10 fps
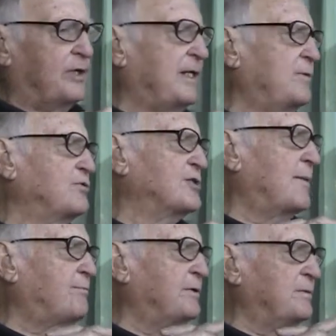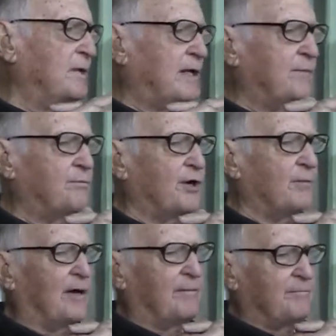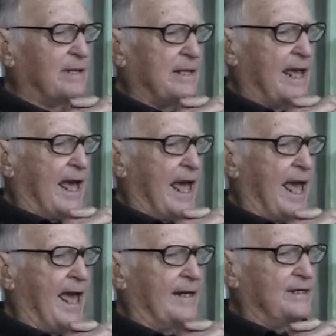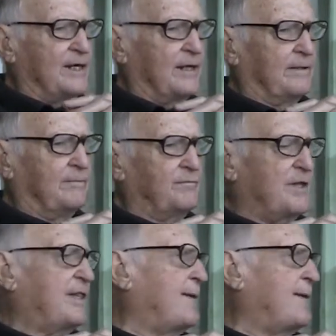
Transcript: he was up in Burma, and they